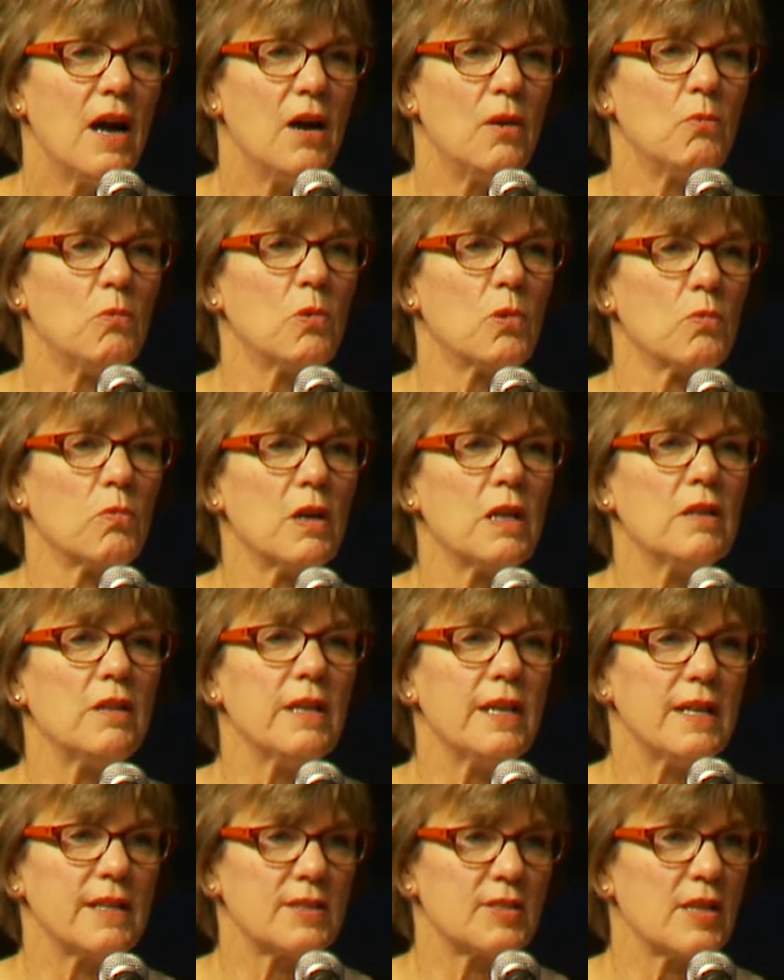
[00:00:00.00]
we're
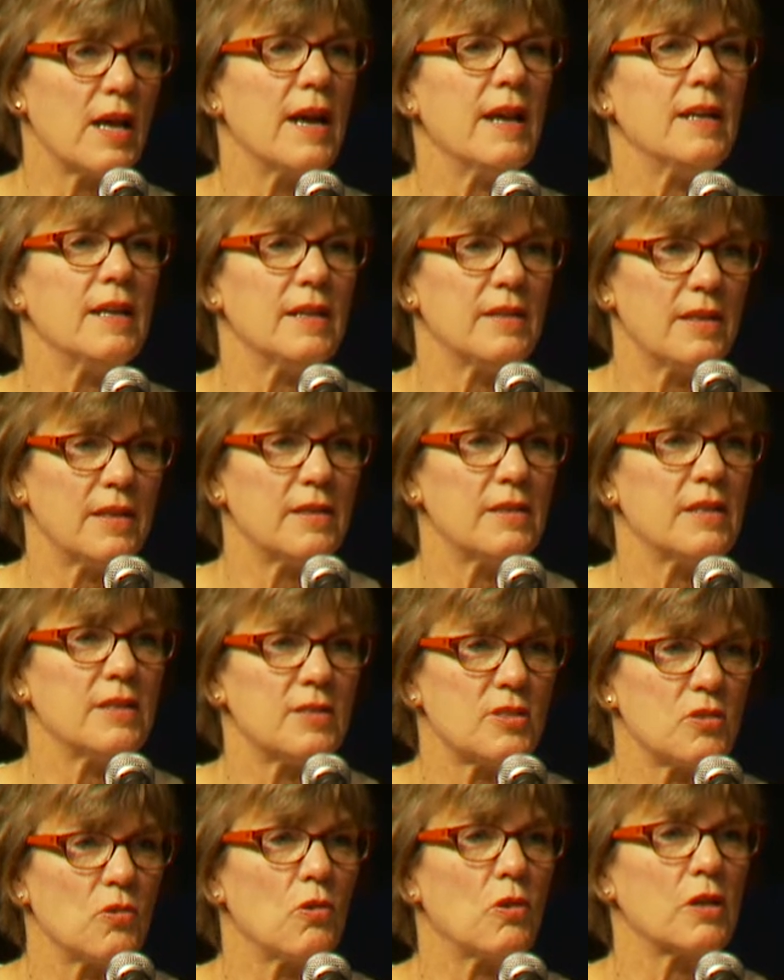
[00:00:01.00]
really excited that
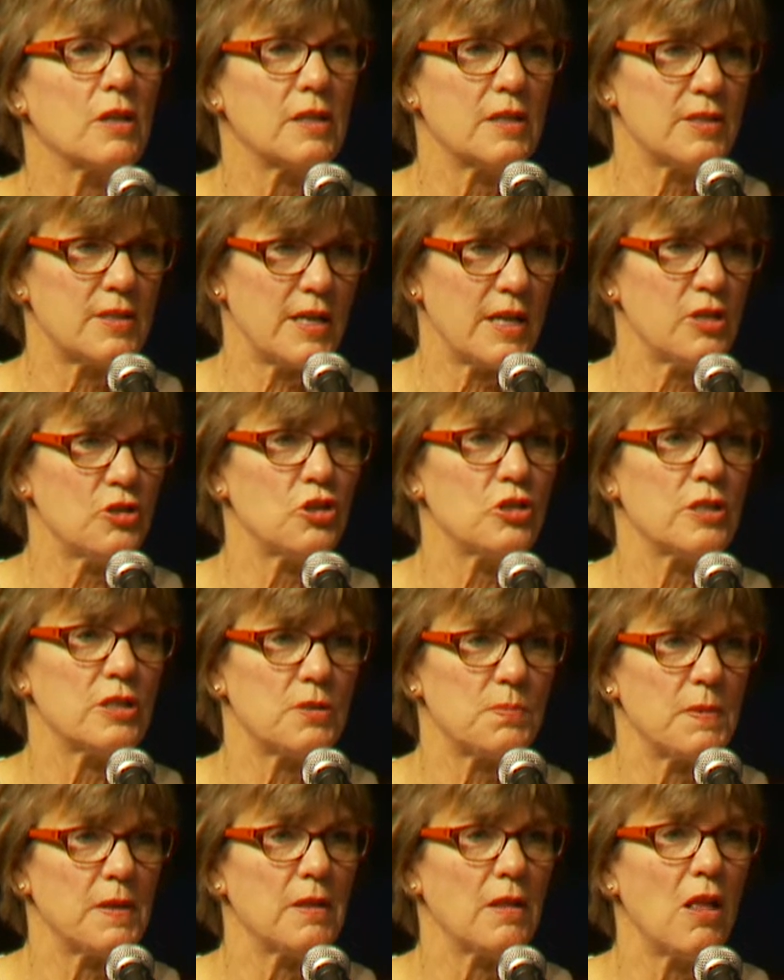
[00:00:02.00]
this organization
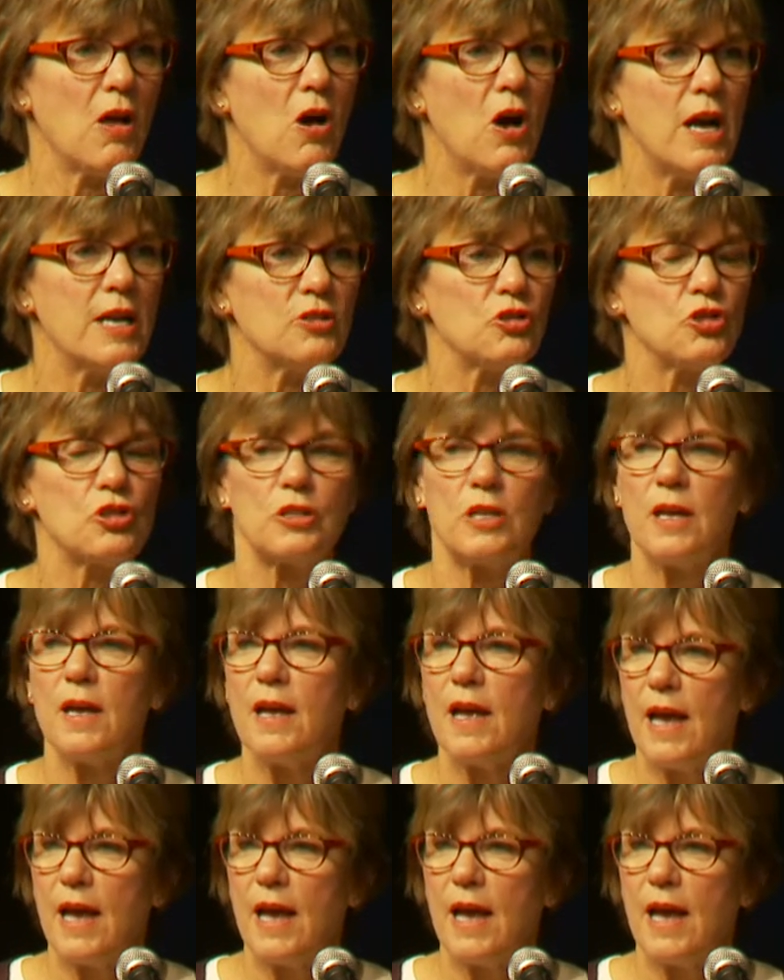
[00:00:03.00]
has been launched